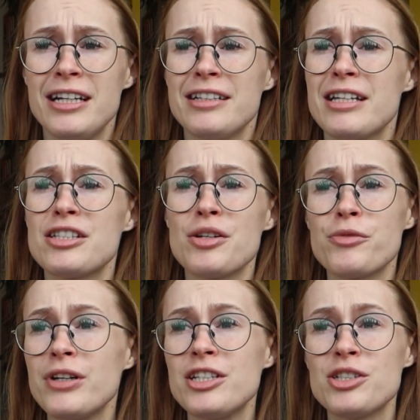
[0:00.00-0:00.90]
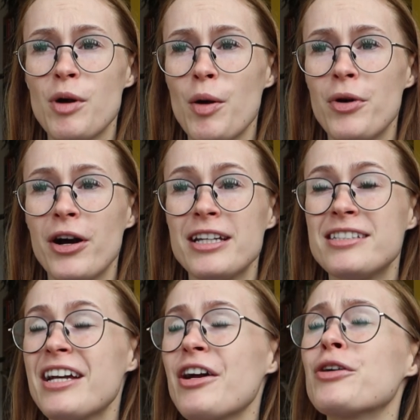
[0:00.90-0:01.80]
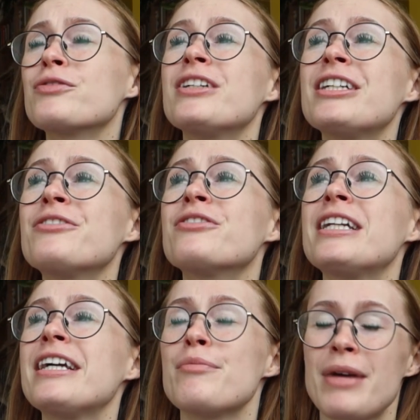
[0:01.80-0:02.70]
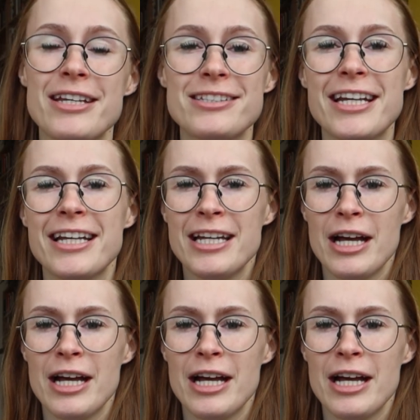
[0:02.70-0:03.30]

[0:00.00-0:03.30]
There's some really small parties that are really amazing.